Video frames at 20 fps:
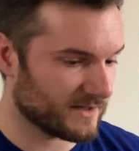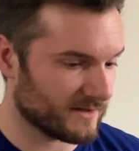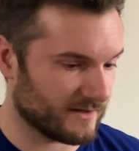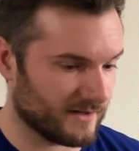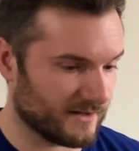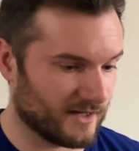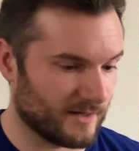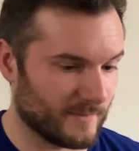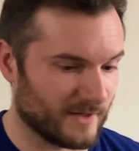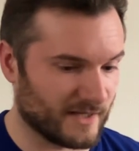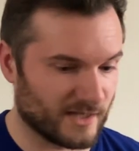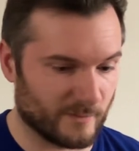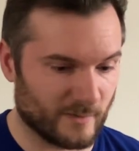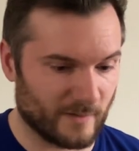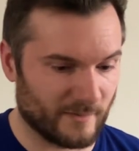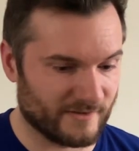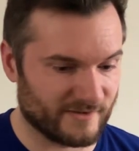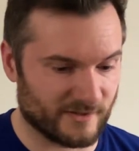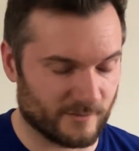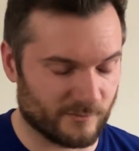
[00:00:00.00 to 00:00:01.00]
And there may
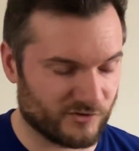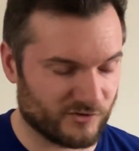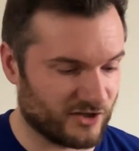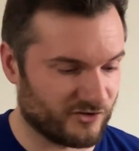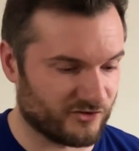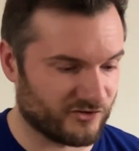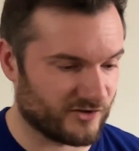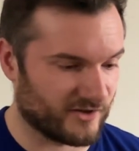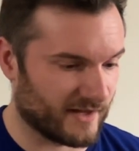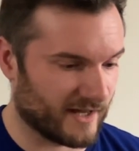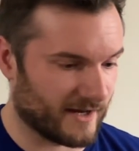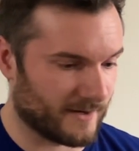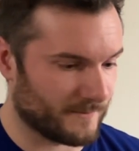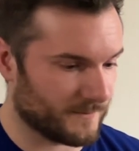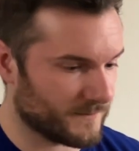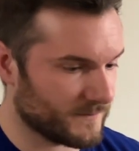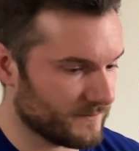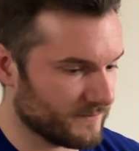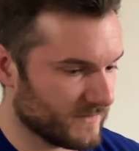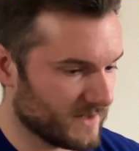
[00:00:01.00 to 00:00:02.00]
be some changes to that,
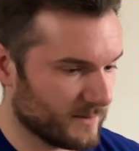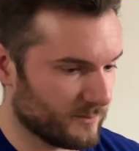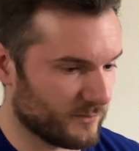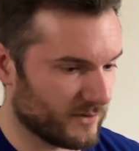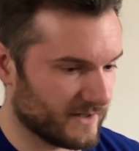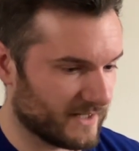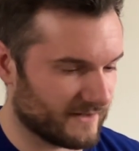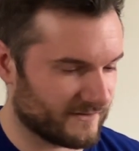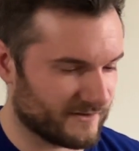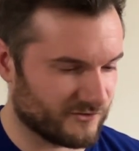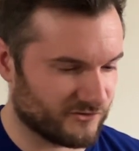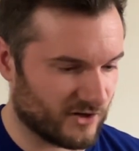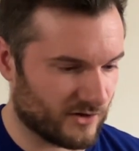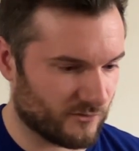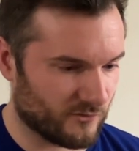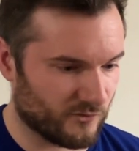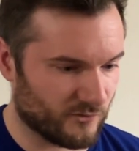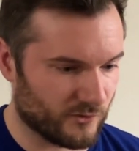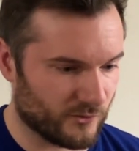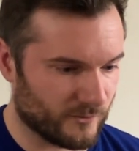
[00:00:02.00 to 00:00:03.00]
but that's the
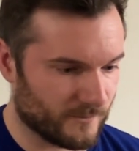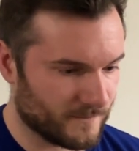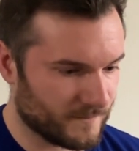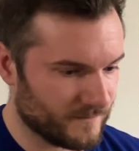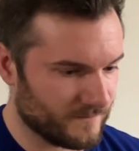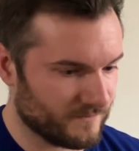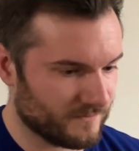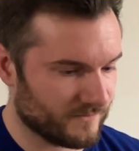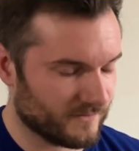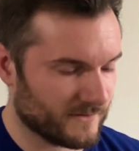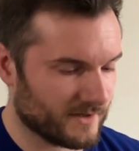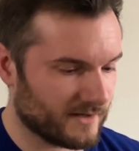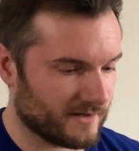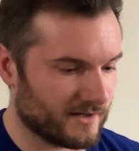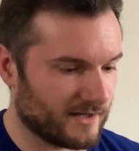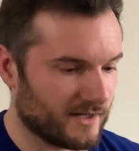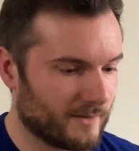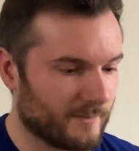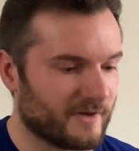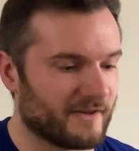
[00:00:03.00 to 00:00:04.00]
general rule.
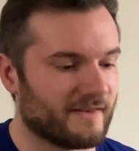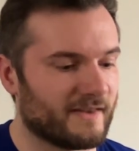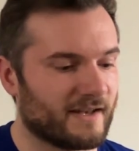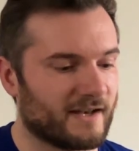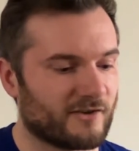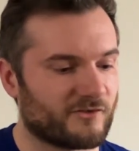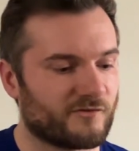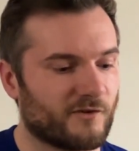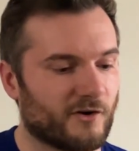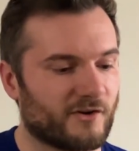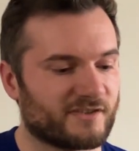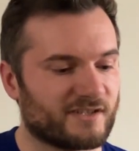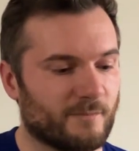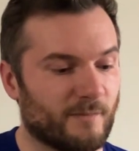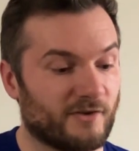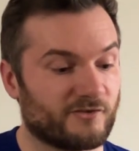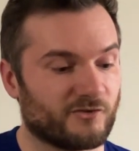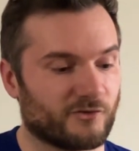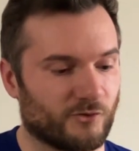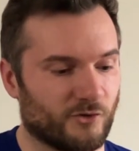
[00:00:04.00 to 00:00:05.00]
And then as far as the
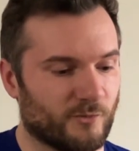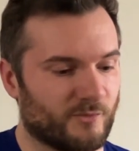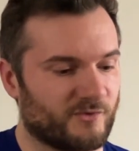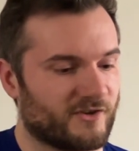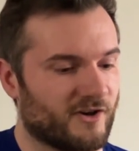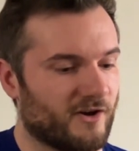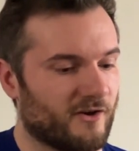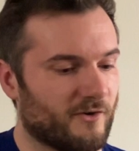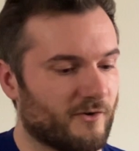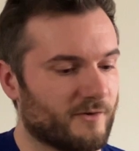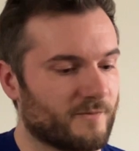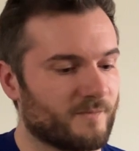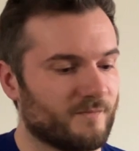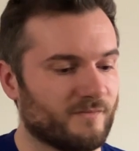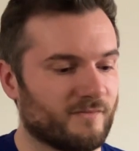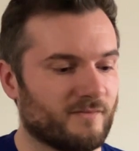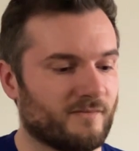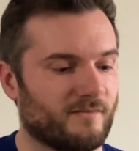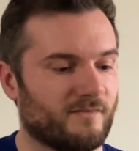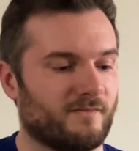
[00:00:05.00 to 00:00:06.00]
muscle groups go,
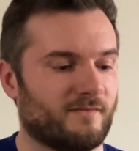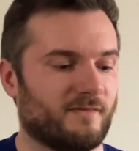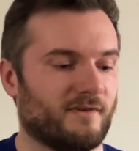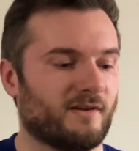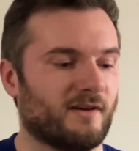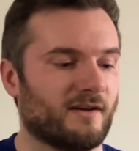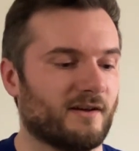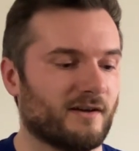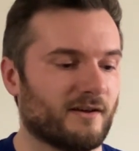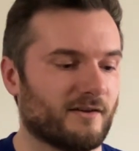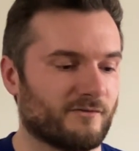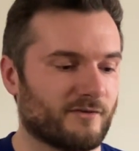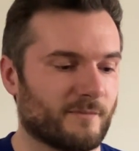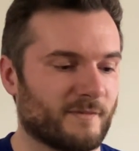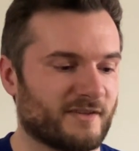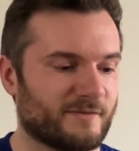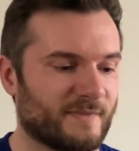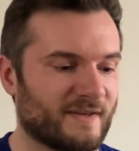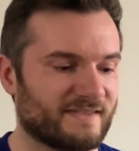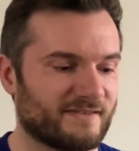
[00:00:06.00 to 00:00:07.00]
from the
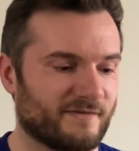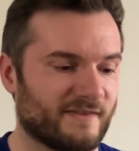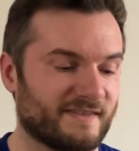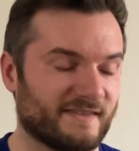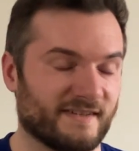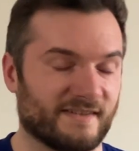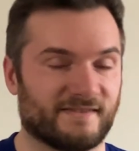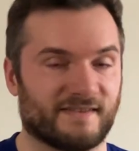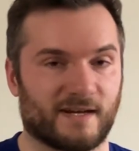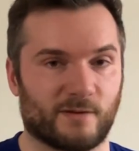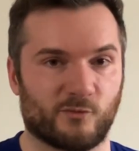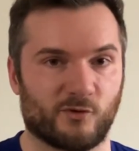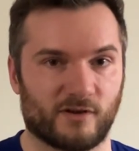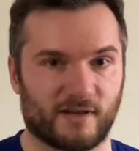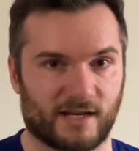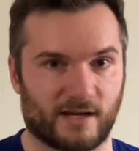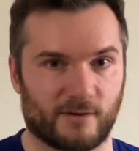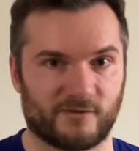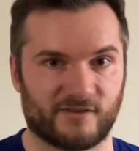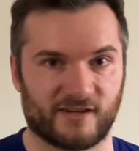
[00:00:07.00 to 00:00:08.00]
specificity standpoint,
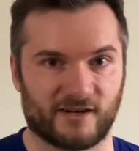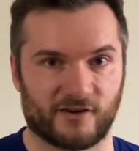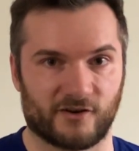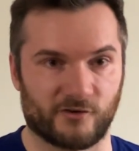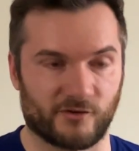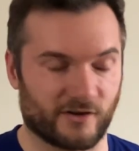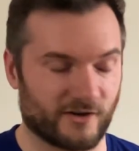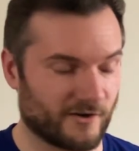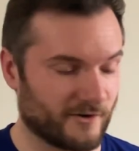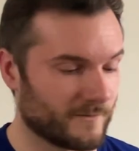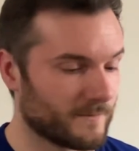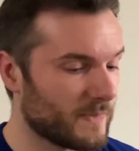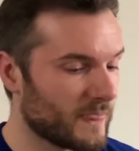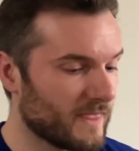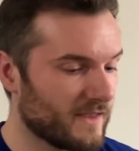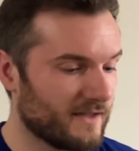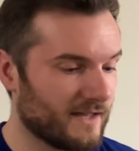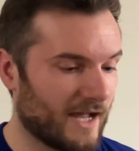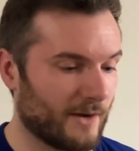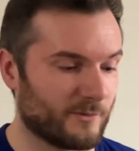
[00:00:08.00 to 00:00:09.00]
like I was saying earlier,
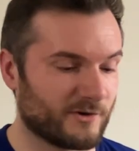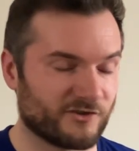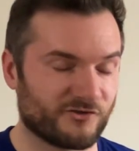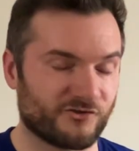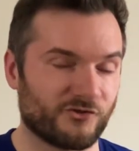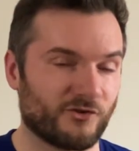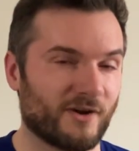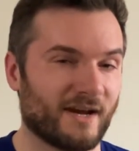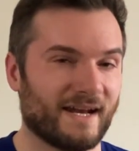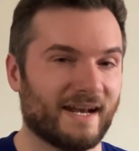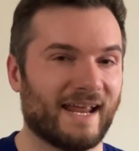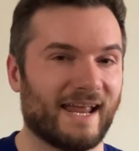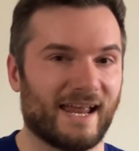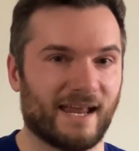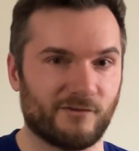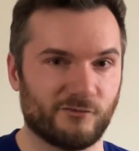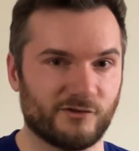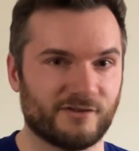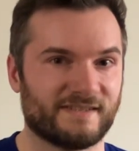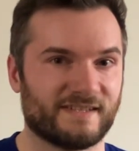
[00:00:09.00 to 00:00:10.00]
I want to train
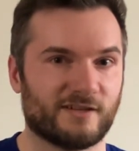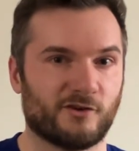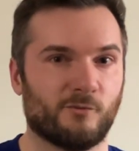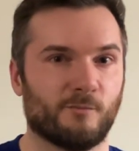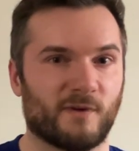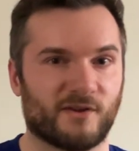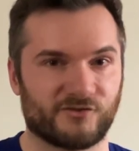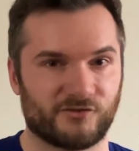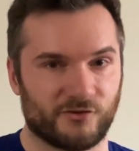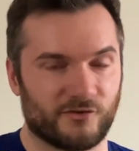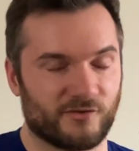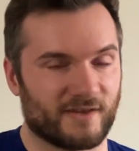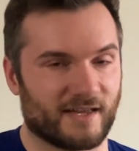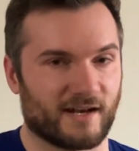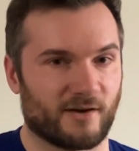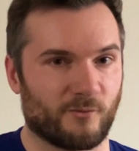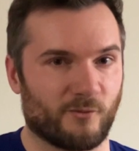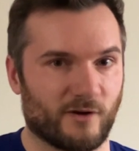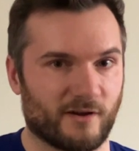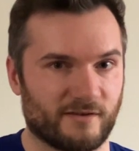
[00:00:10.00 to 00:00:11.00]
every single muscle that I
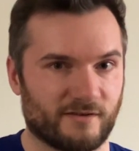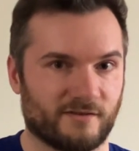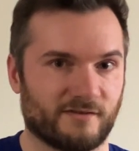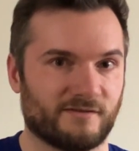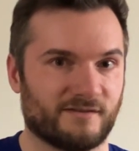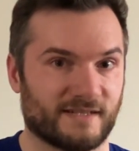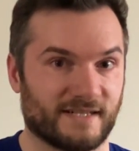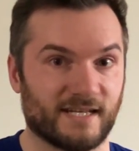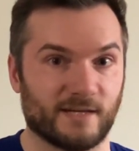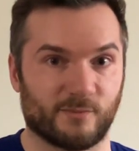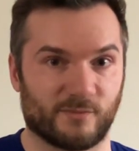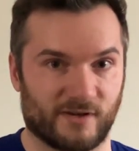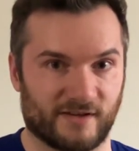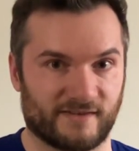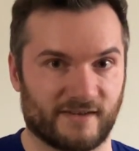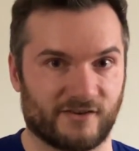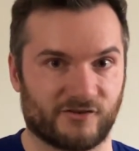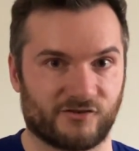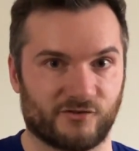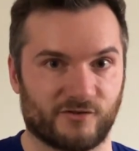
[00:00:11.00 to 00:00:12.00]
want to keep,
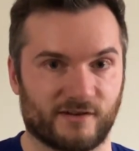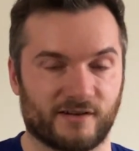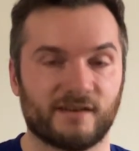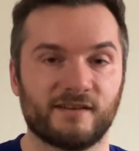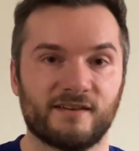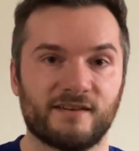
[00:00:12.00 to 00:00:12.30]
essentially.